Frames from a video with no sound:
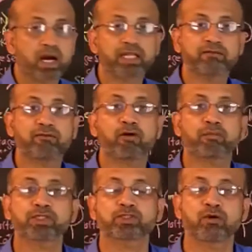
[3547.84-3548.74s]
by the
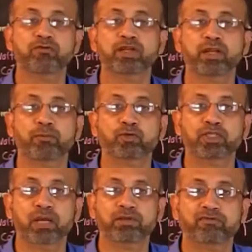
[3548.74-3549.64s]
formation of
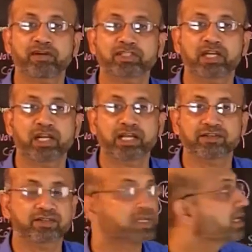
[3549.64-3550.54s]
interpostsynaptic functional
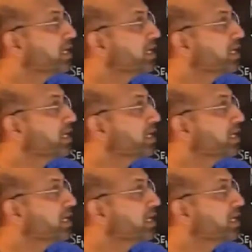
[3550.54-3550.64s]
links.